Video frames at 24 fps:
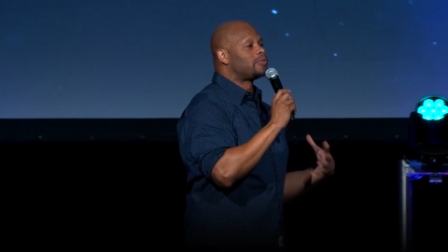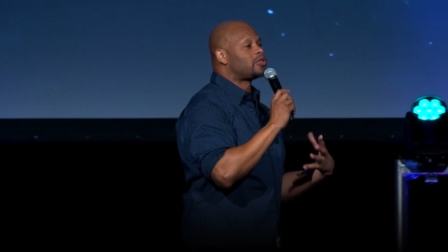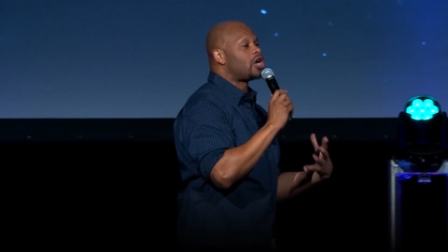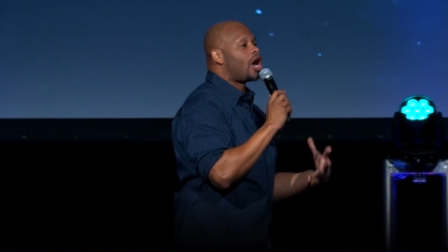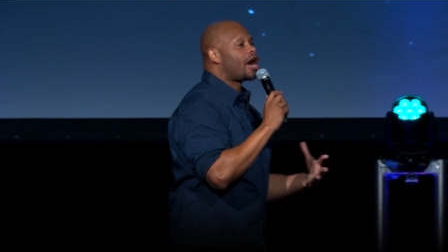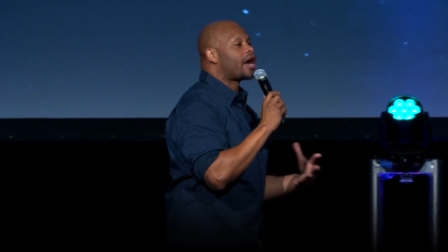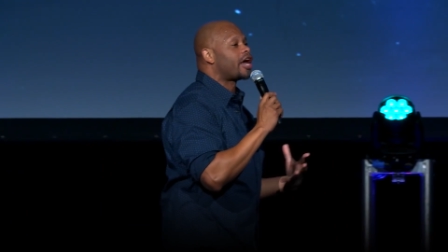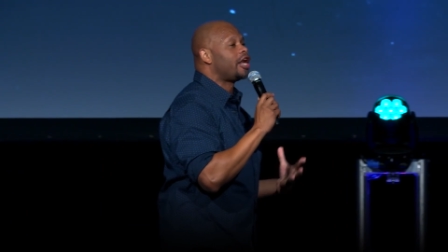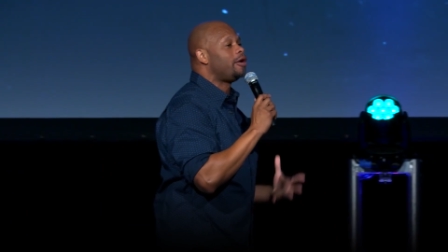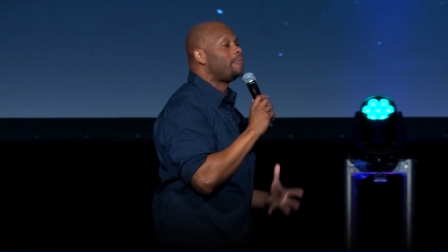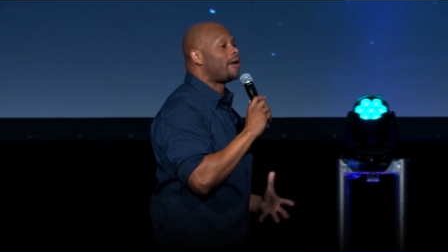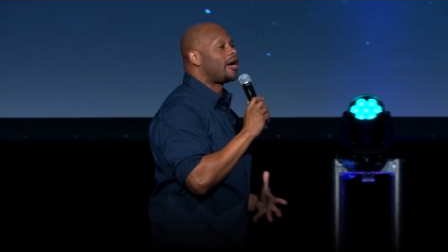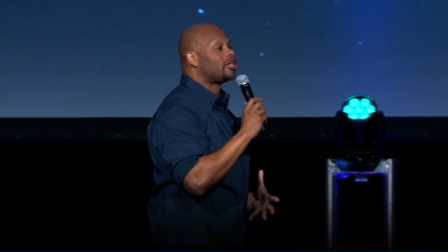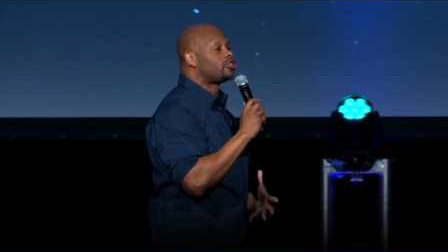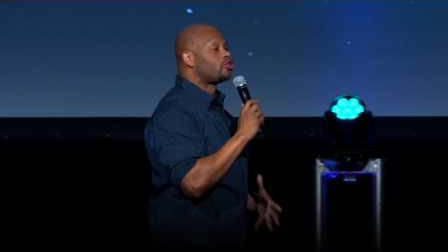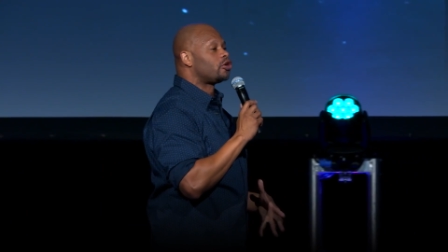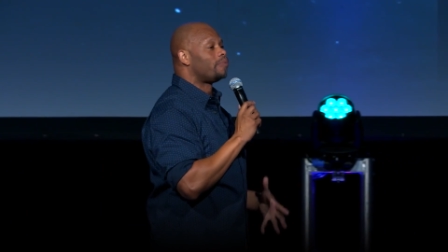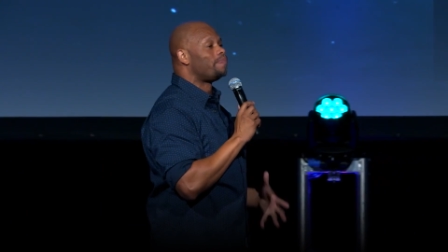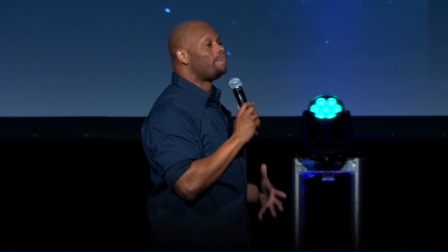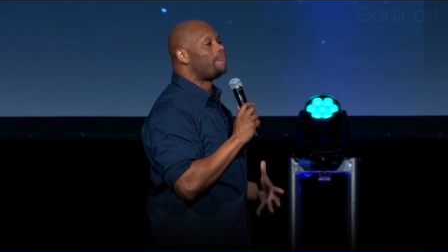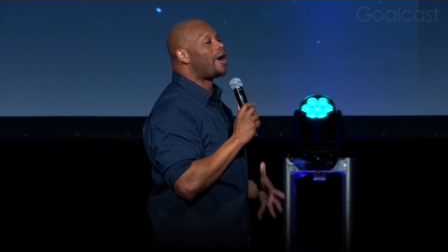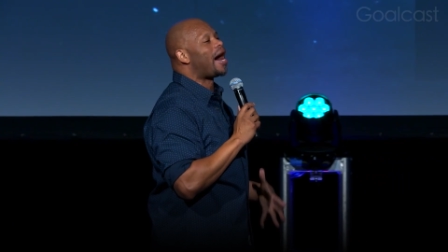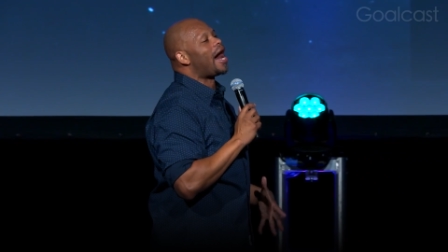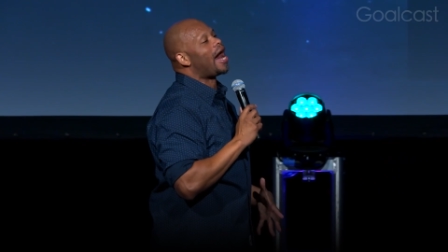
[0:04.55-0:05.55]
talking about your
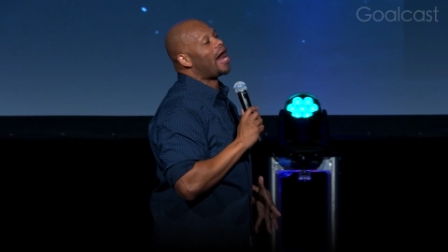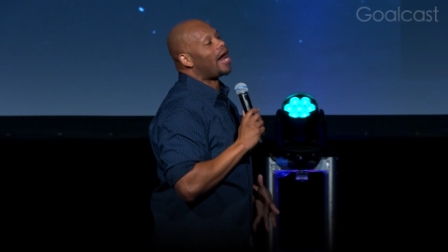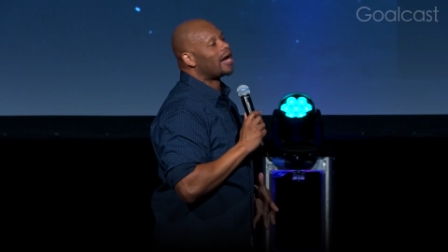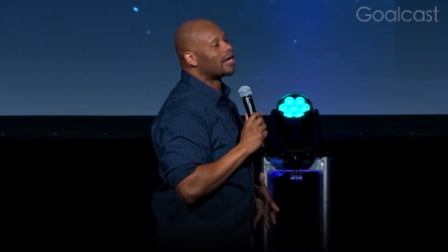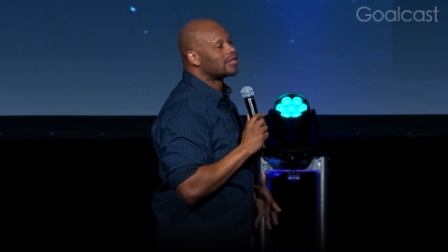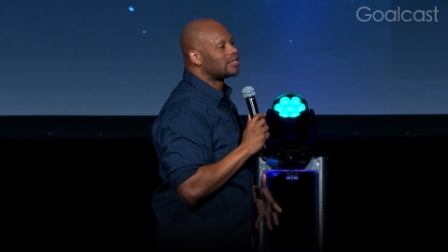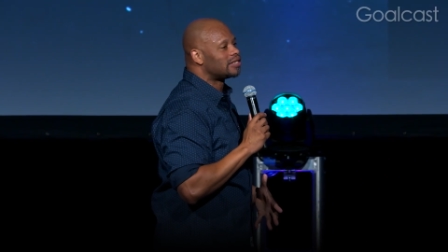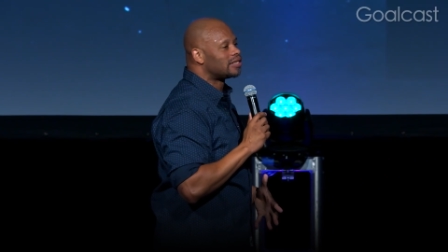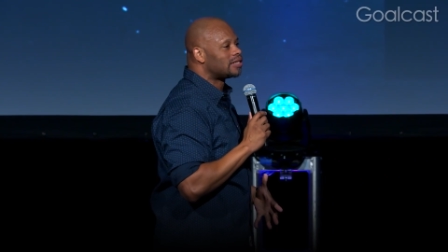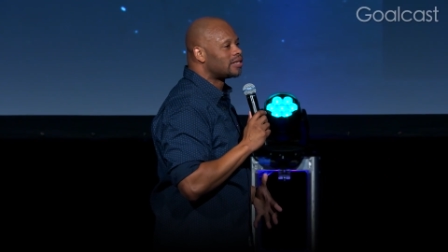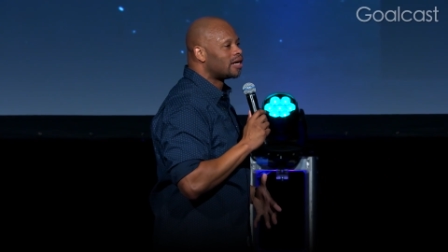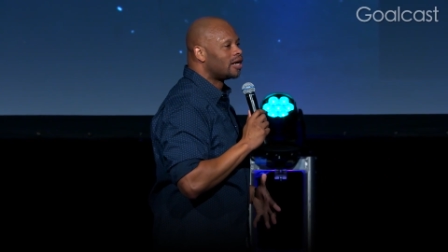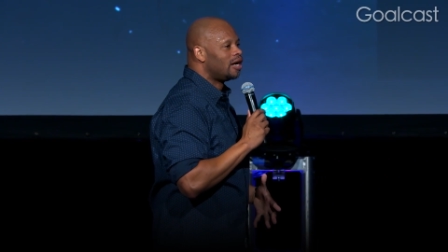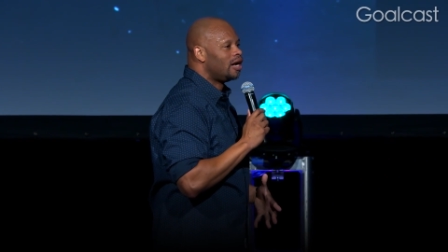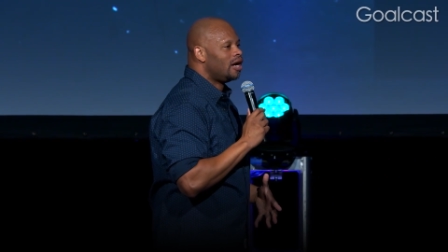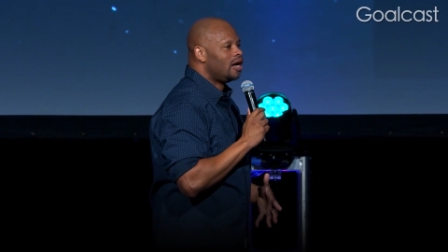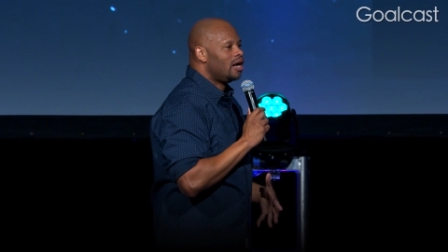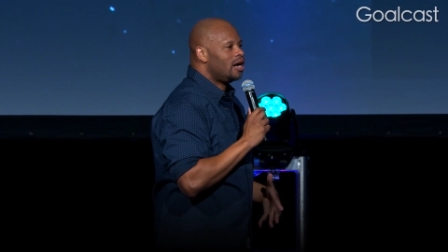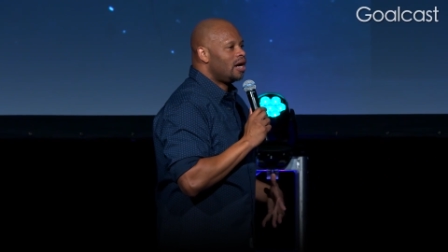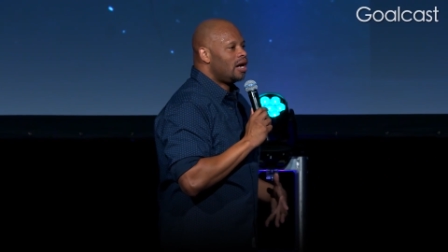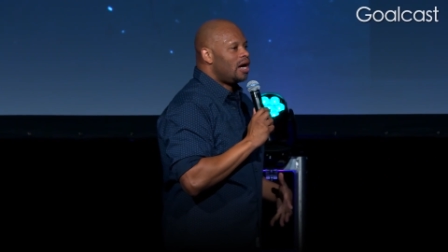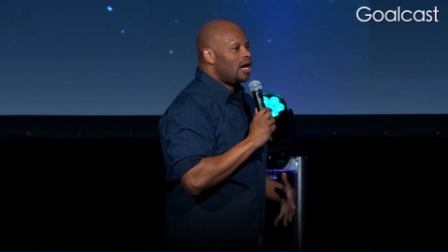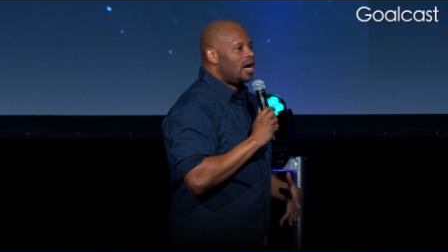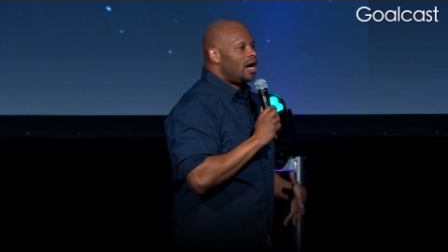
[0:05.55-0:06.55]
box,
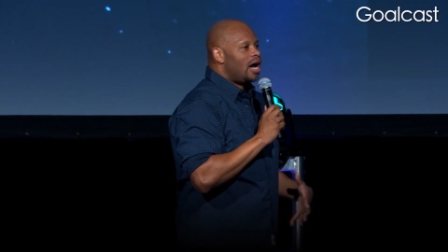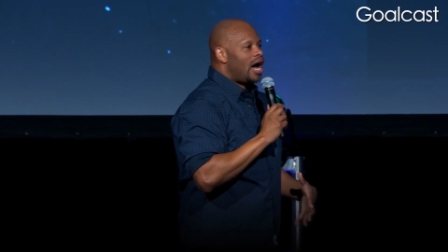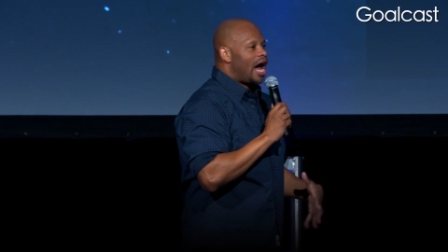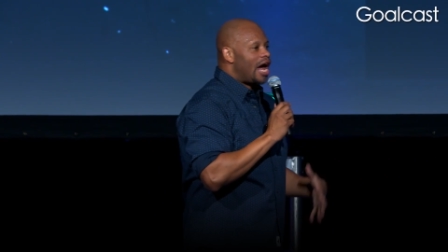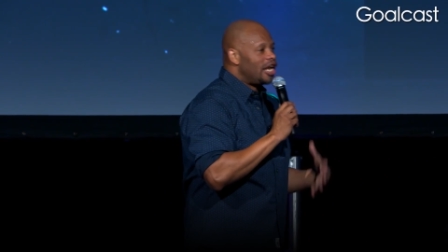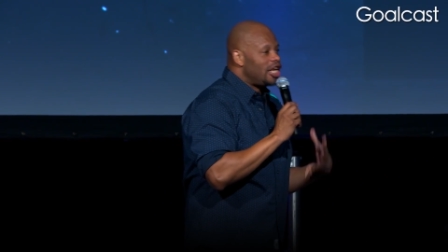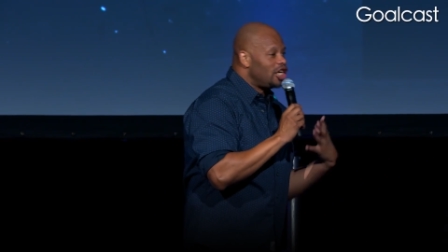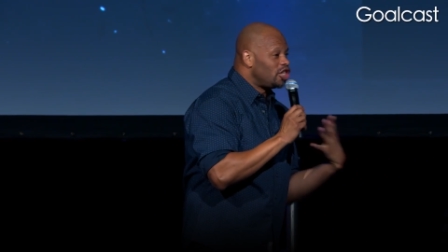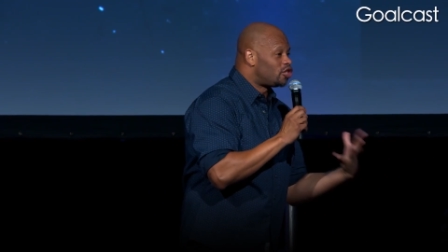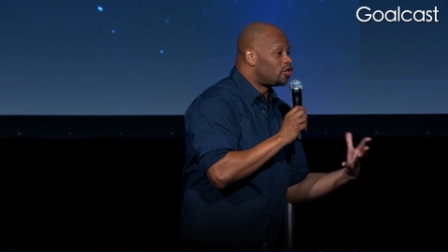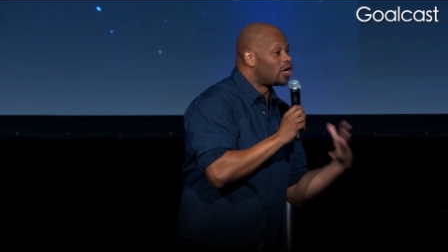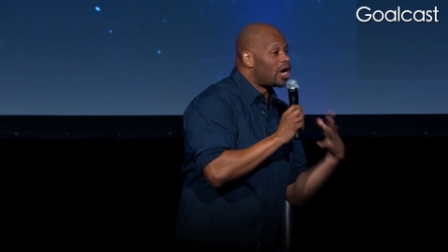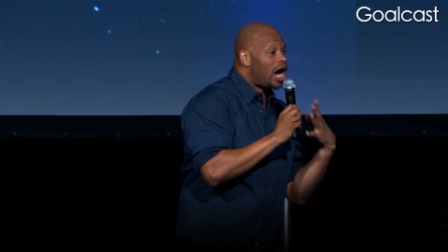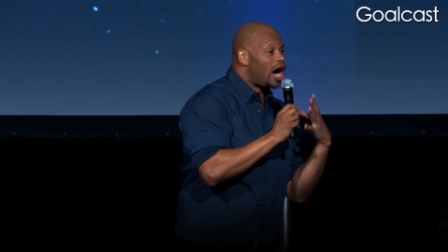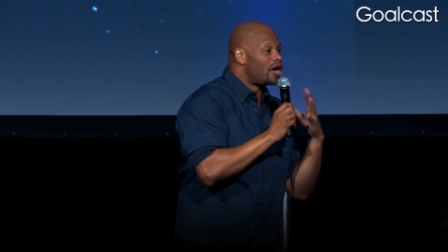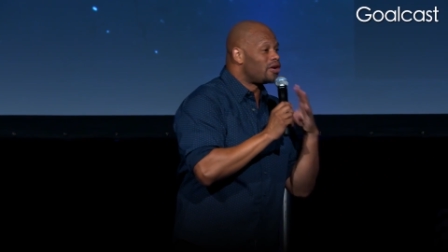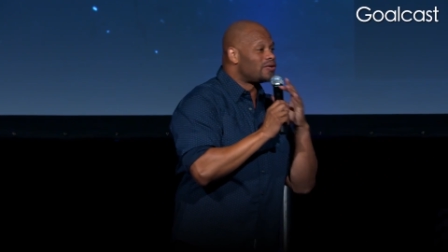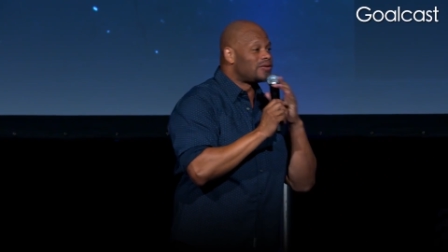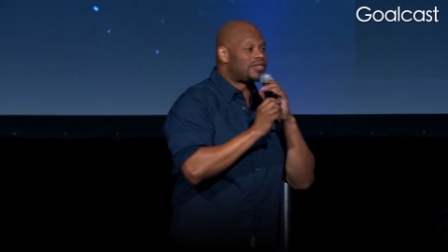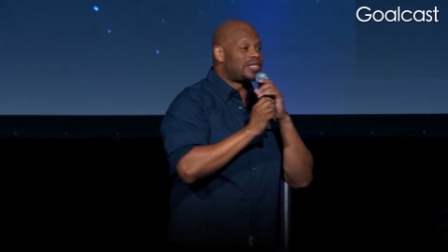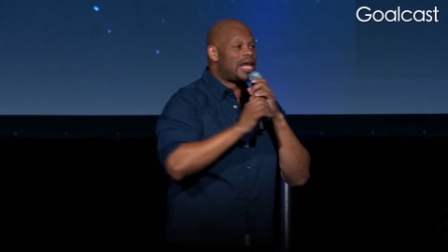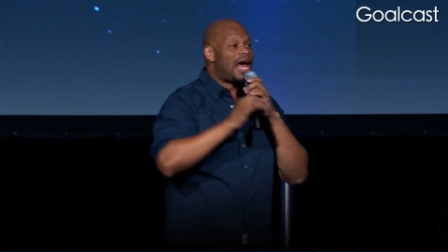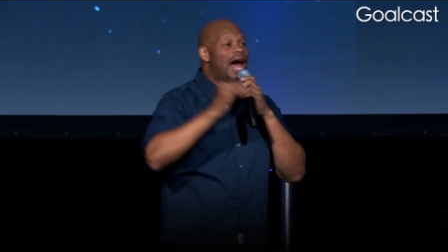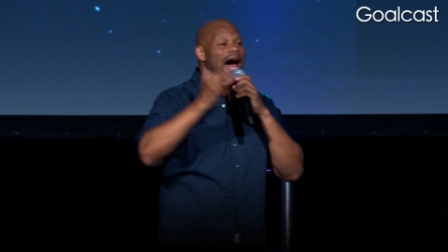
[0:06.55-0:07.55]
I need you to
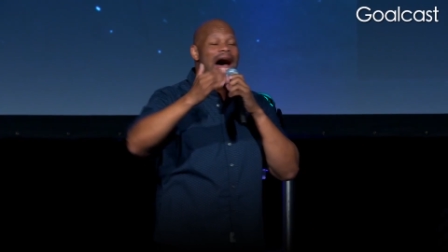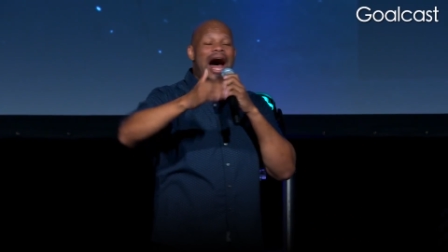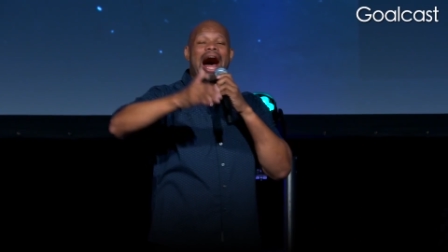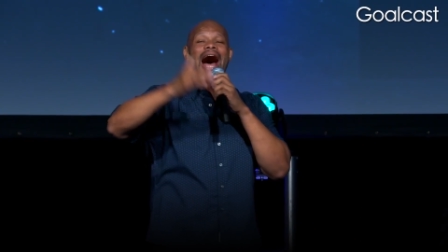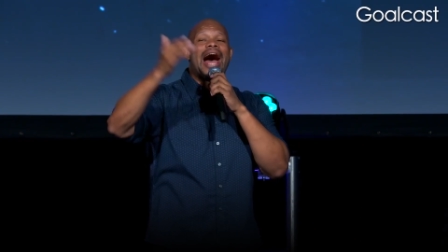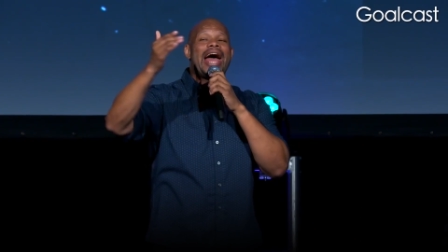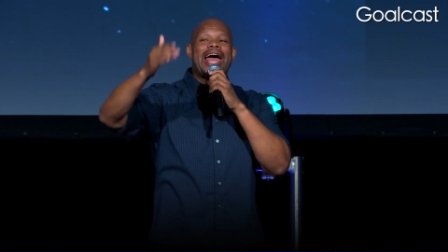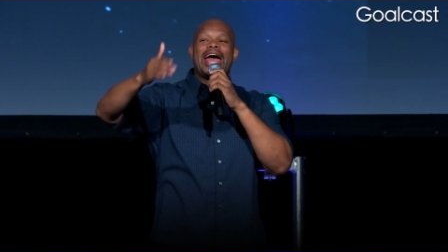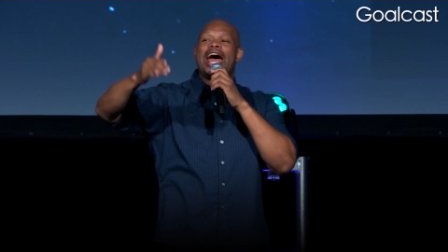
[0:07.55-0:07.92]
understand I